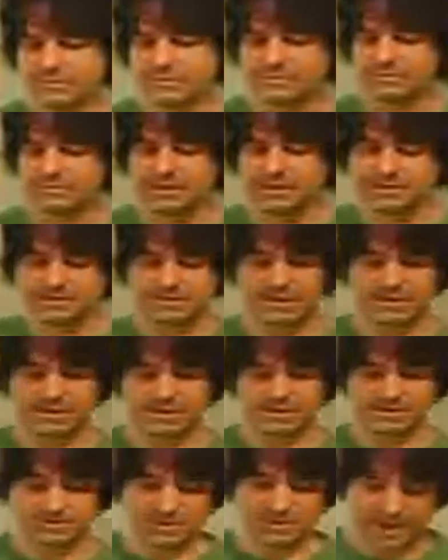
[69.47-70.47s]
to rest
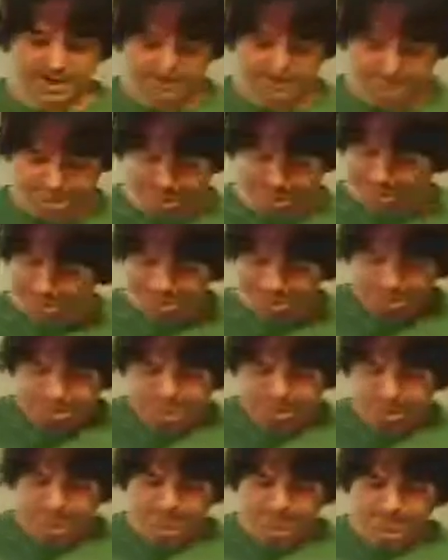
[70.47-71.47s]
on in the back,
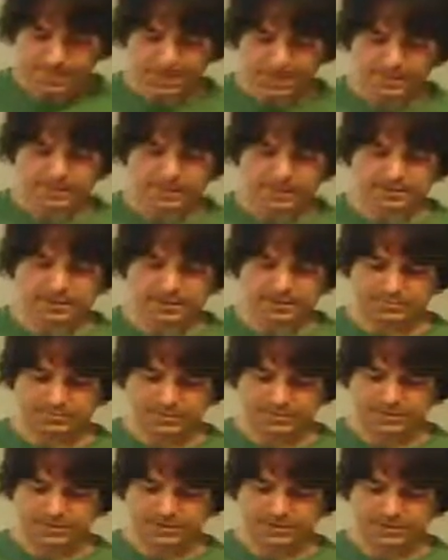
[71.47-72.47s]
and that'll
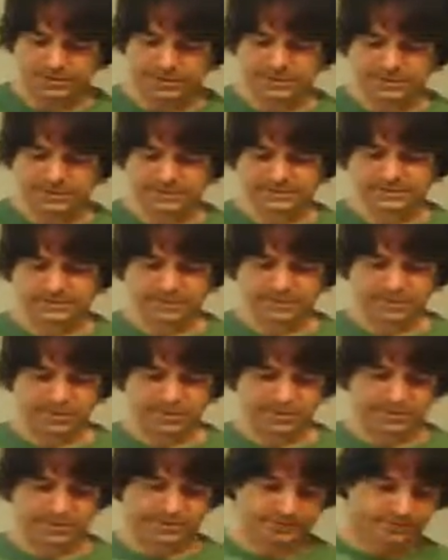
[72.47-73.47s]
be plenty
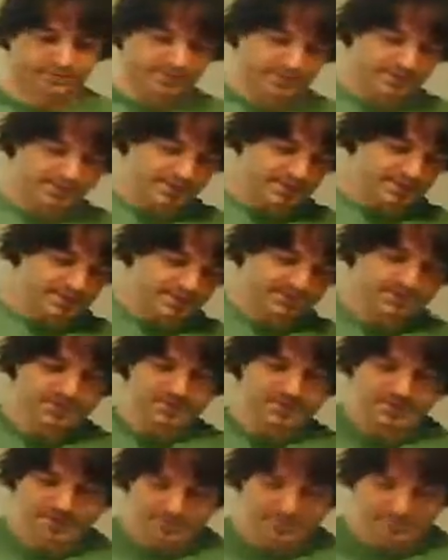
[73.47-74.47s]
support. And if I need
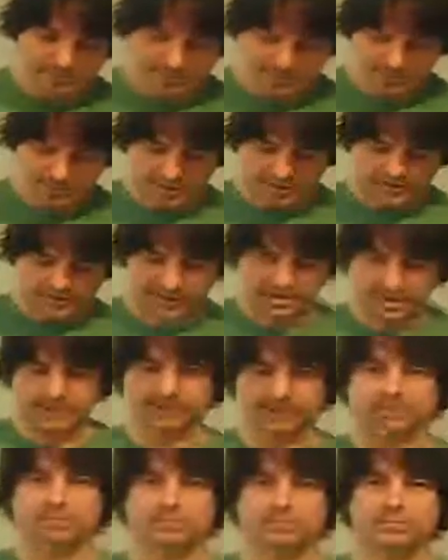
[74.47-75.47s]
more, I can
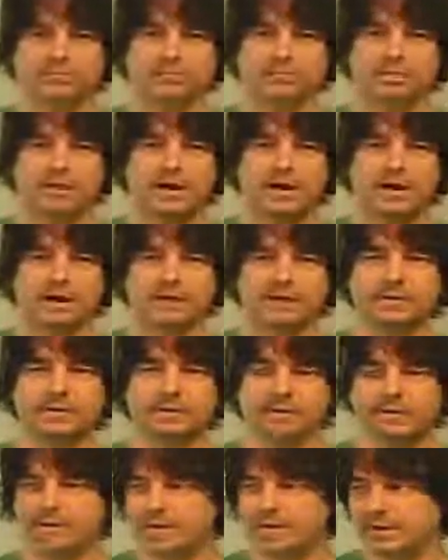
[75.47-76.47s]
add a little block
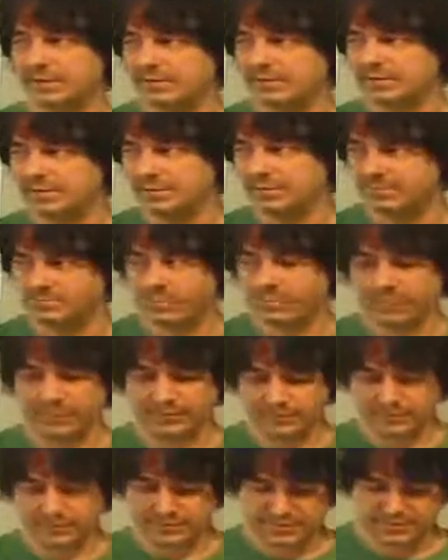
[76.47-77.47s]
under here to give something more
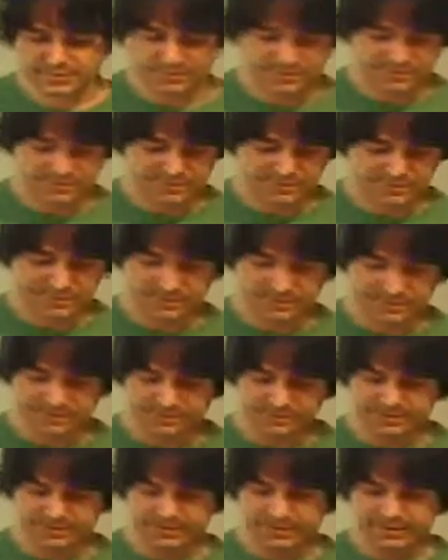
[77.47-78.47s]
for the screws to bite
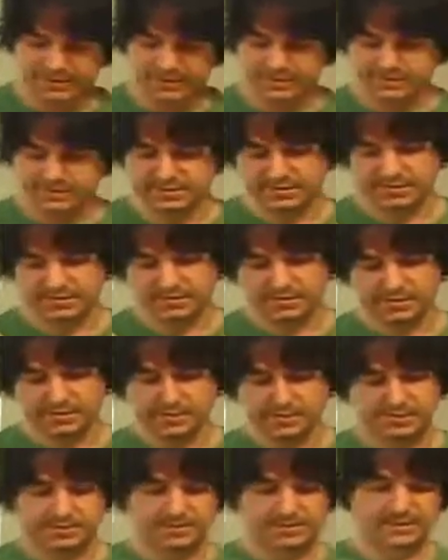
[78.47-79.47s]
into if I need to,
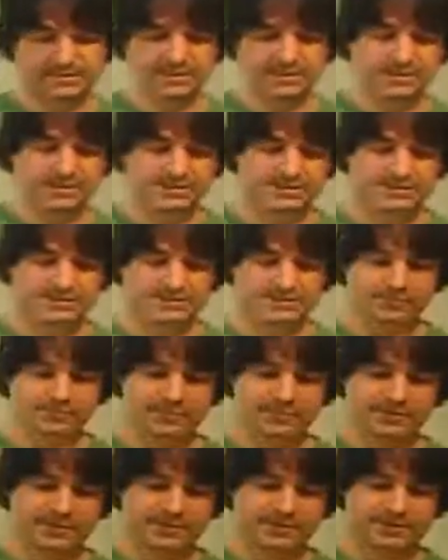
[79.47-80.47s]
because I think that's a
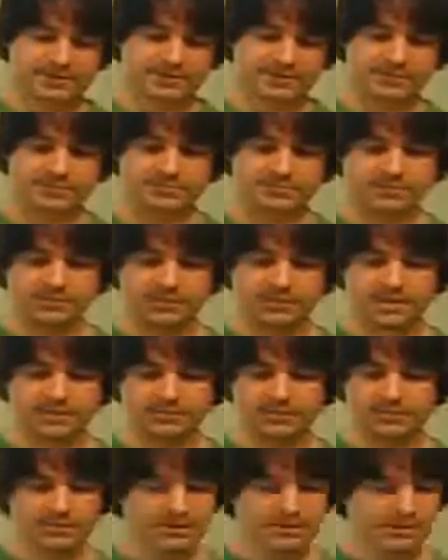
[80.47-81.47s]
1/8 inch
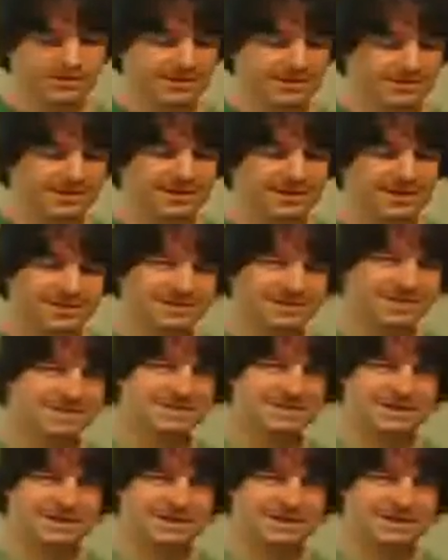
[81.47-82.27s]
plywood. This thing is